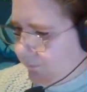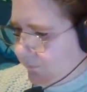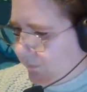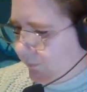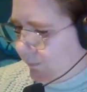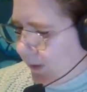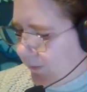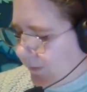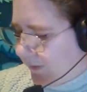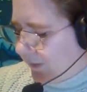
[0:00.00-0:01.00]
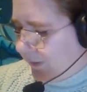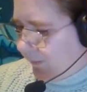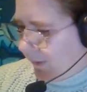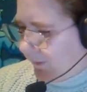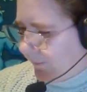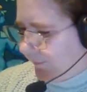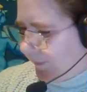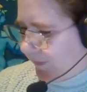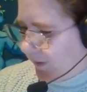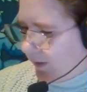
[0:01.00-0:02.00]
of bouncing a little bit,
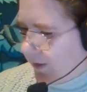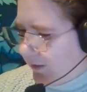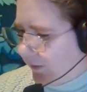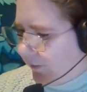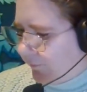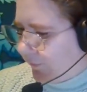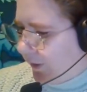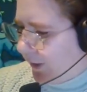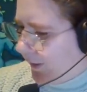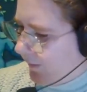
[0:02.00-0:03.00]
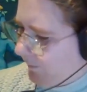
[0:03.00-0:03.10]
so you get a little variety.